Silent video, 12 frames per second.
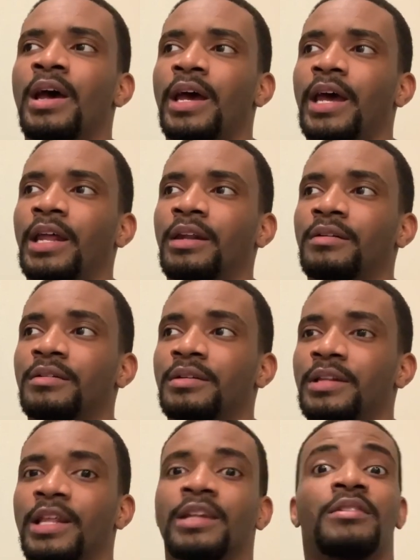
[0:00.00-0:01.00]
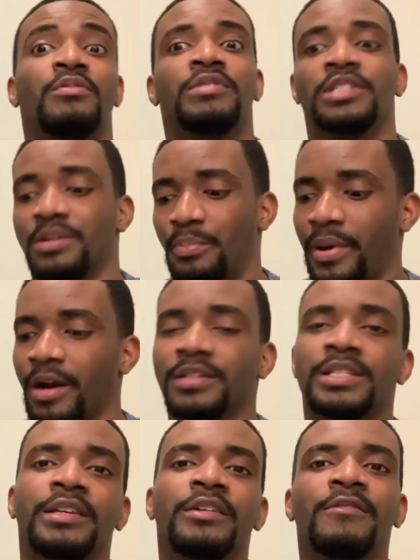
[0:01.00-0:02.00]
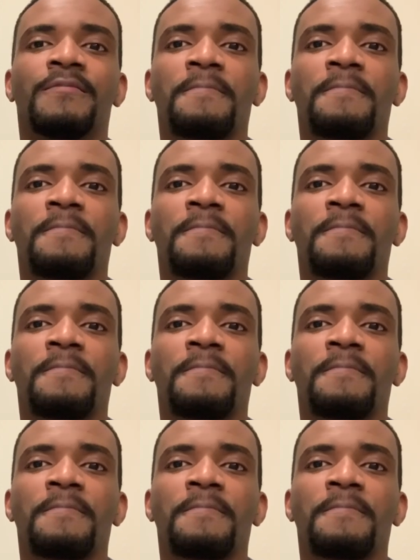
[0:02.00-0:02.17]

and and then you just compare it to you